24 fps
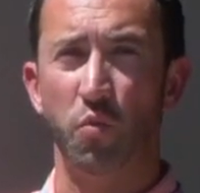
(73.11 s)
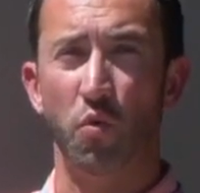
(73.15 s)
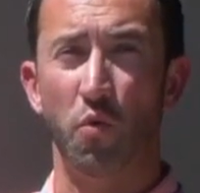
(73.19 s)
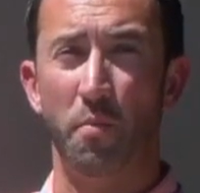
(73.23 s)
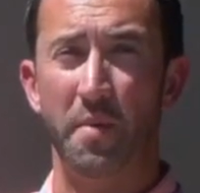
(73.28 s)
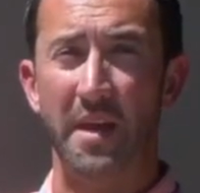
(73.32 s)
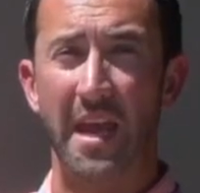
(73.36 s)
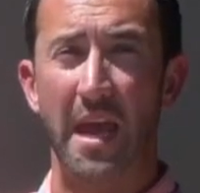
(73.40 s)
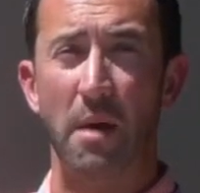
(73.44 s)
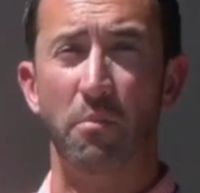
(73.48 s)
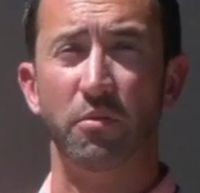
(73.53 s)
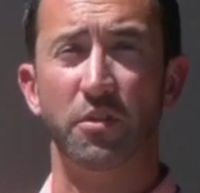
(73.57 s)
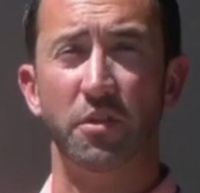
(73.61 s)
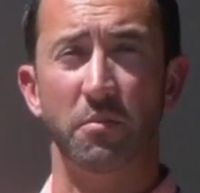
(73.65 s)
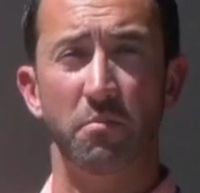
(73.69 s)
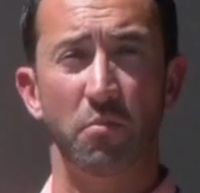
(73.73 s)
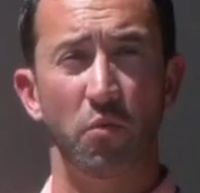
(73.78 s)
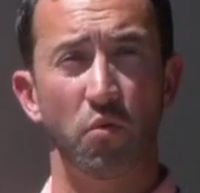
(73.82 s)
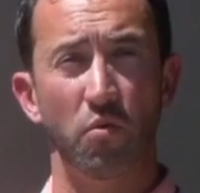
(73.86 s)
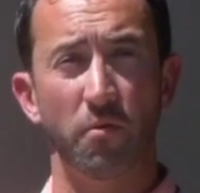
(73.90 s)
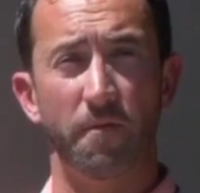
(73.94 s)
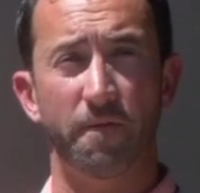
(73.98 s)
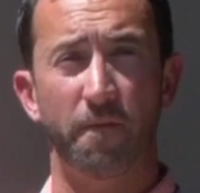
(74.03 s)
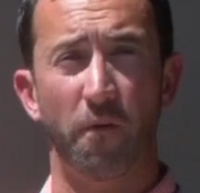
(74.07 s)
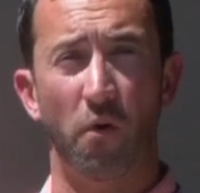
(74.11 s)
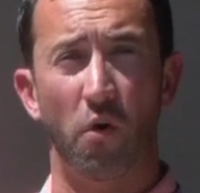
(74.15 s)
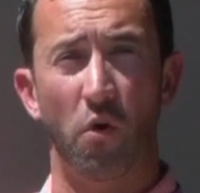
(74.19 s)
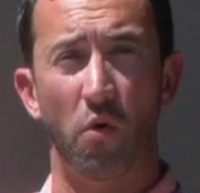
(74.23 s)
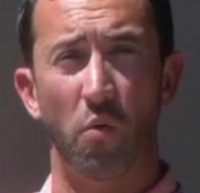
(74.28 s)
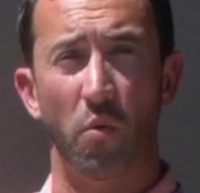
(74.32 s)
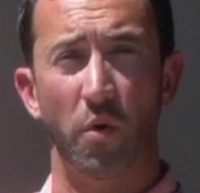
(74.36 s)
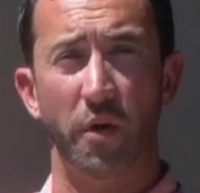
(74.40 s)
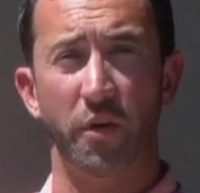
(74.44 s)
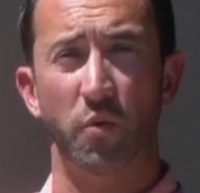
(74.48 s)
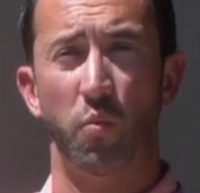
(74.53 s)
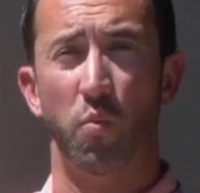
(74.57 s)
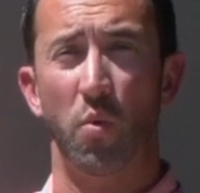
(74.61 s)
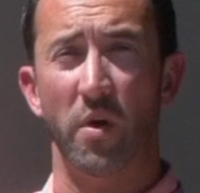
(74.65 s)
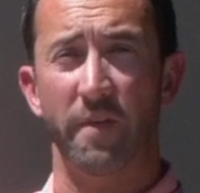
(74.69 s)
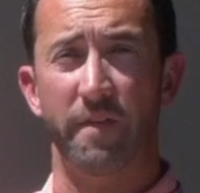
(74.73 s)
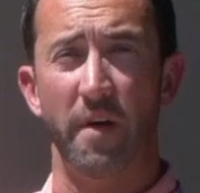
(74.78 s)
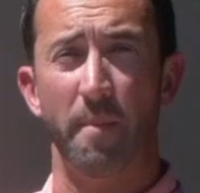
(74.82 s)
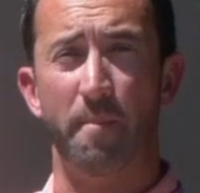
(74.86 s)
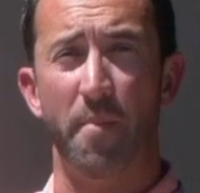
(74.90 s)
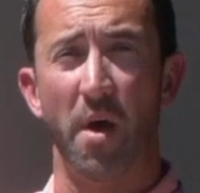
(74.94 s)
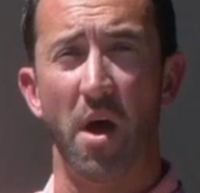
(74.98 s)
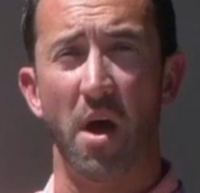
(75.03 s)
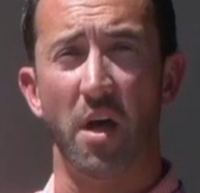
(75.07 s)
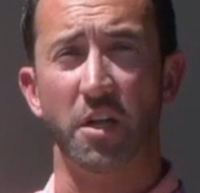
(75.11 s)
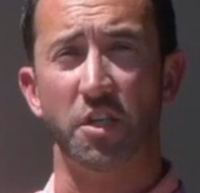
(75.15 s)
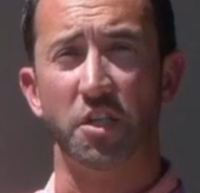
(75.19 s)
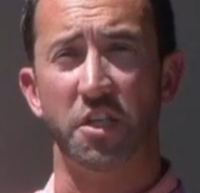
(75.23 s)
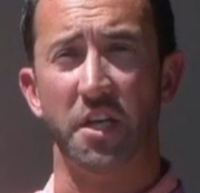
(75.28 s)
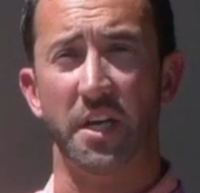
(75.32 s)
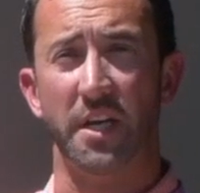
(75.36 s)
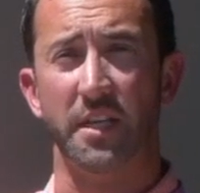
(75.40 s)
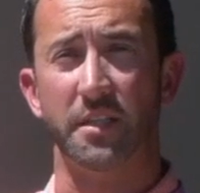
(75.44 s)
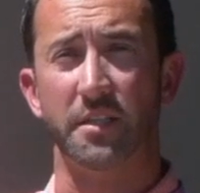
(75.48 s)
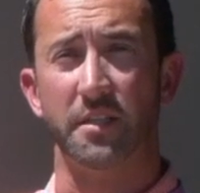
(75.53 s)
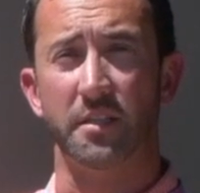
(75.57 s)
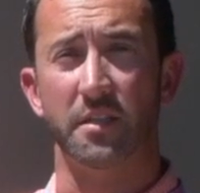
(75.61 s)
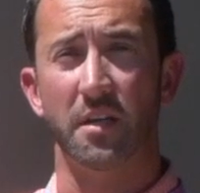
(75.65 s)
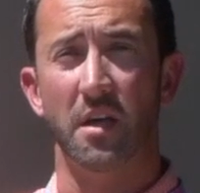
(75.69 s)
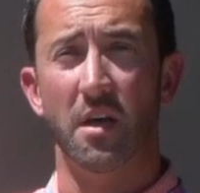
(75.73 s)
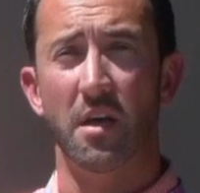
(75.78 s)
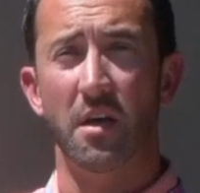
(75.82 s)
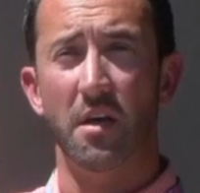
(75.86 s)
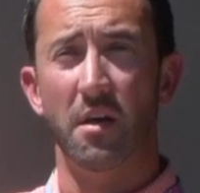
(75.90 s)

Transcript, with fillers: will be able to move forward with a purchase.